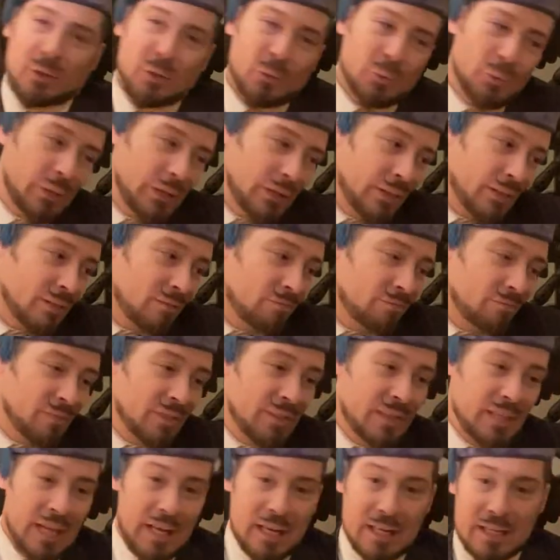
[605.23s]
with
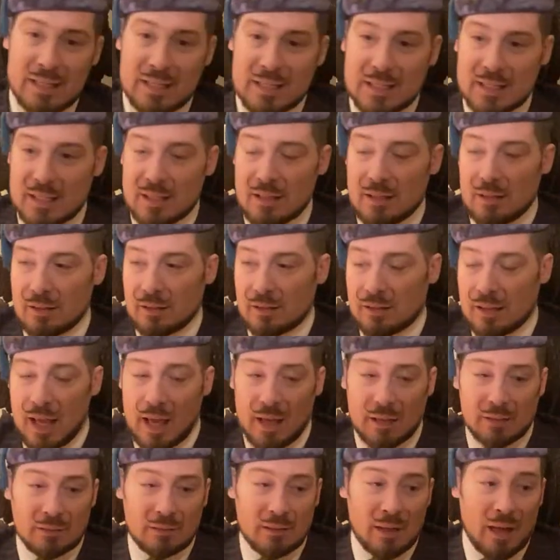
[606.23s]
things
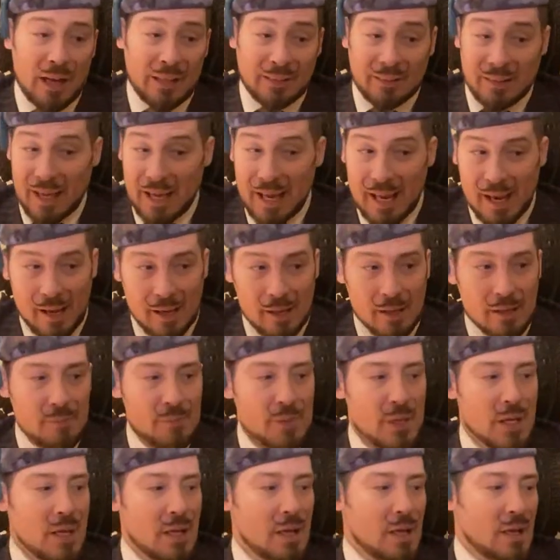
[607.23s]
that I like.
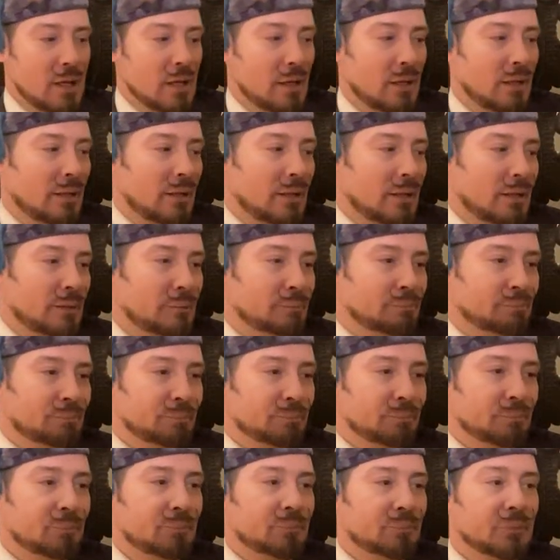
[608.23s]

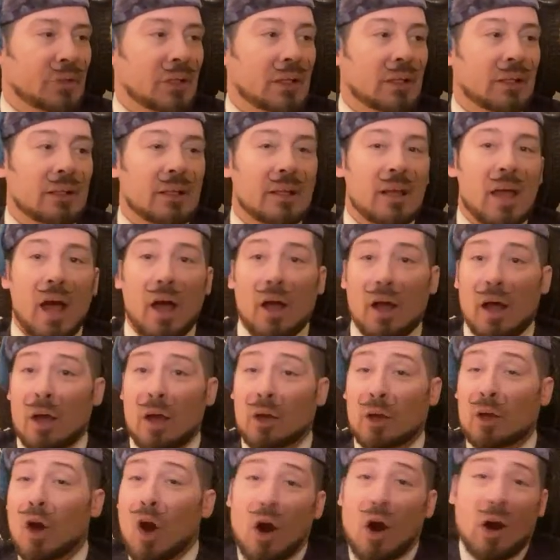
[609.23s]
A
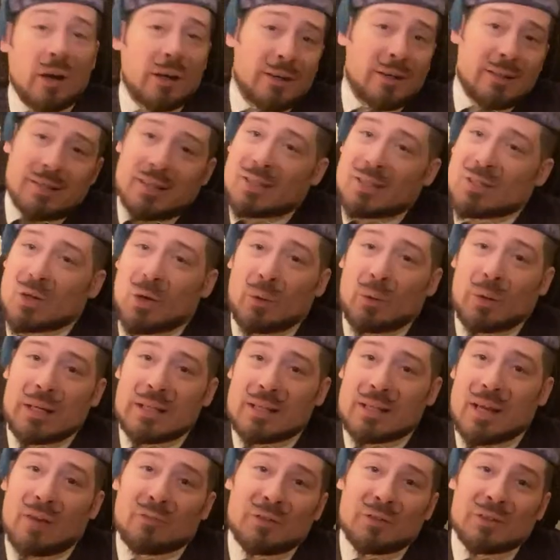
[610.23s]
card is always
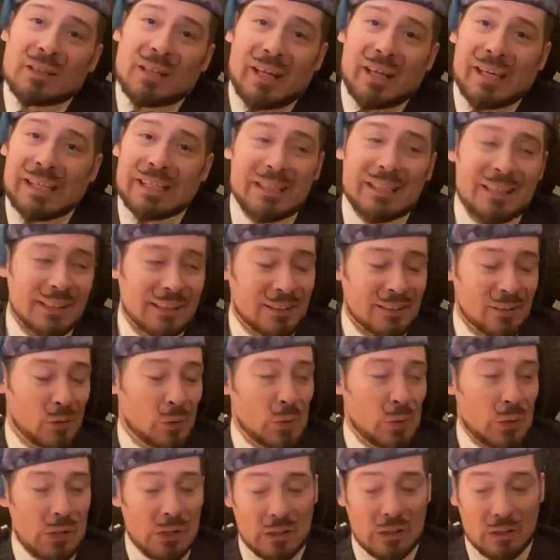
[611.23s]
often nice,
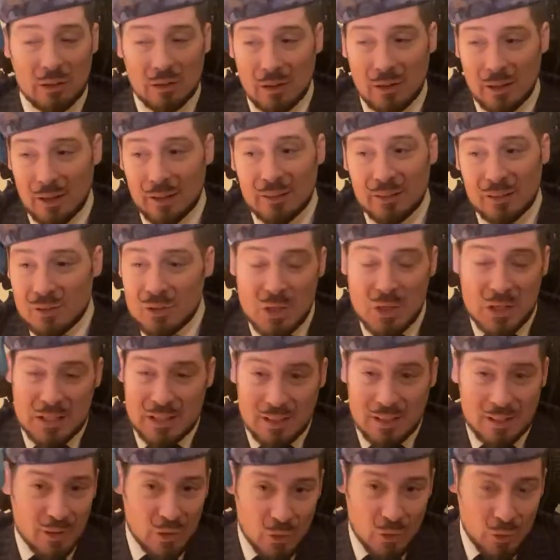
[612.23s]
or just
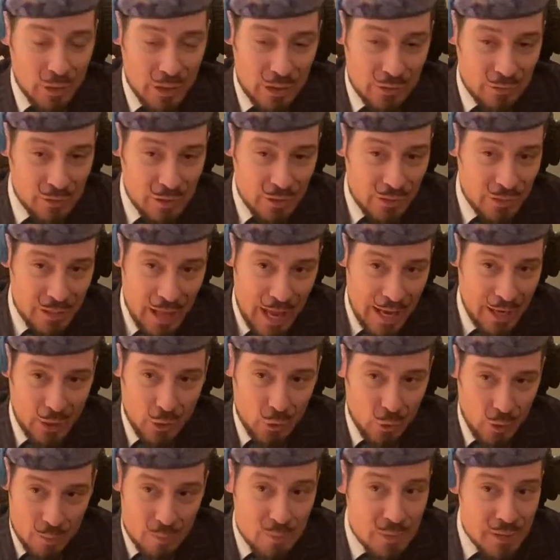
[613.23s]
even a thank
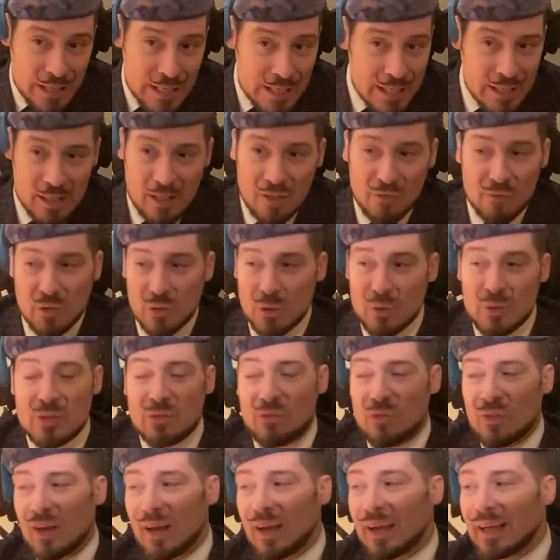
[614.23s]
you, I'm thinking of you is
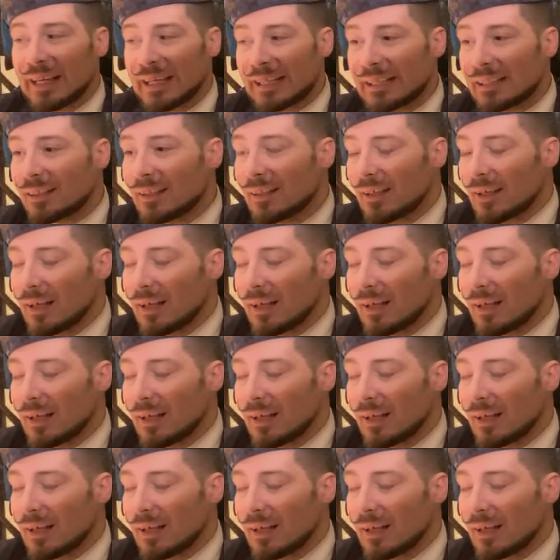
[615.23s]
fine.